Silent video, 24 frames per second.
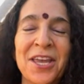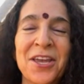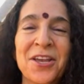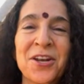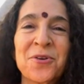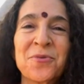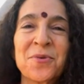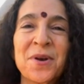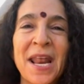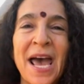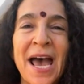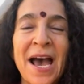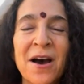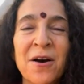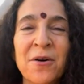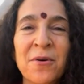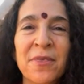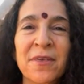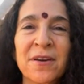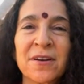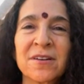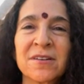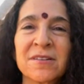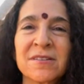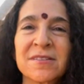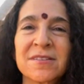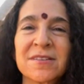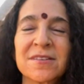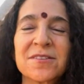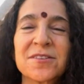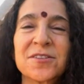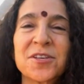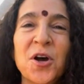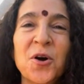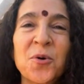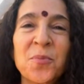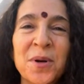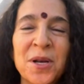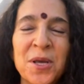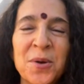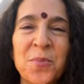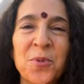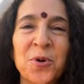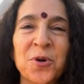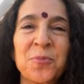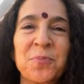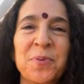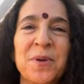Now there's so many
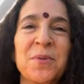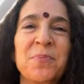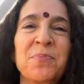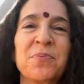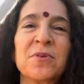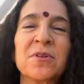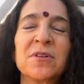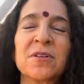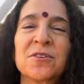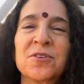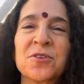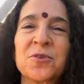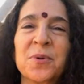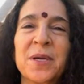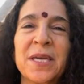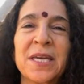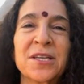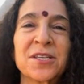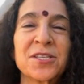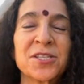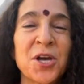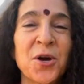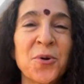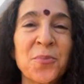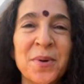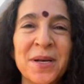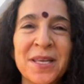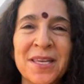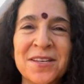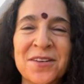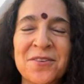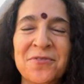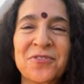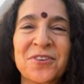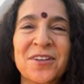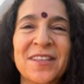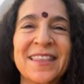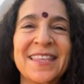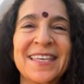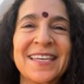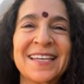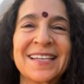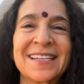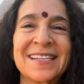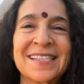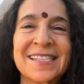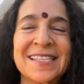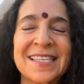more people doing so many different
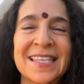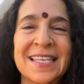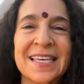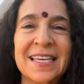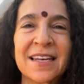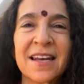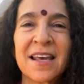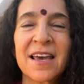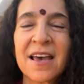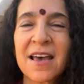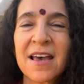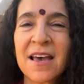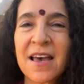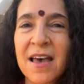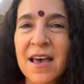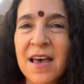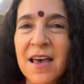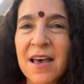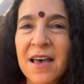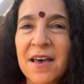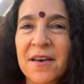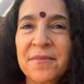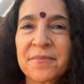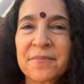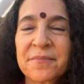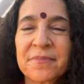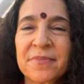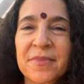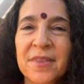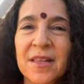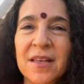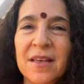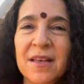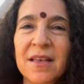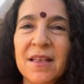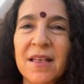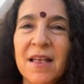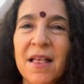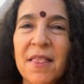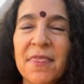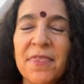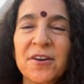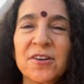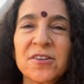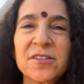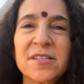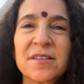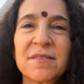things that
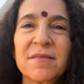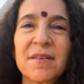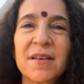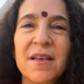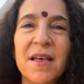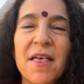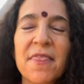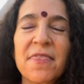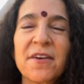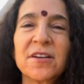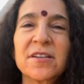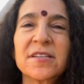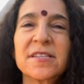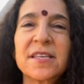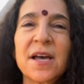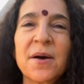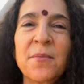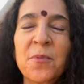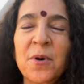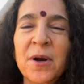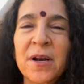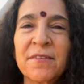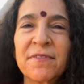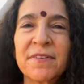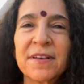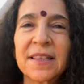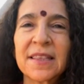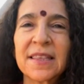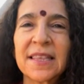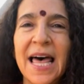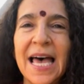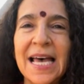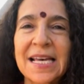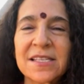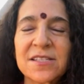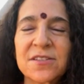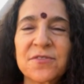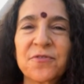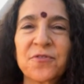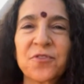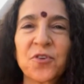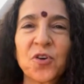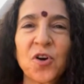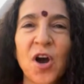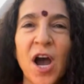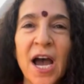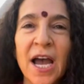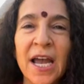there's somewhat of a less
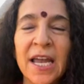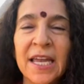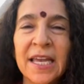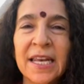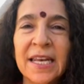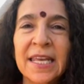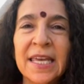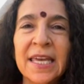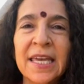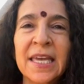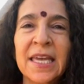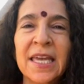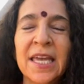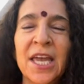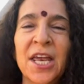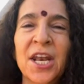variety,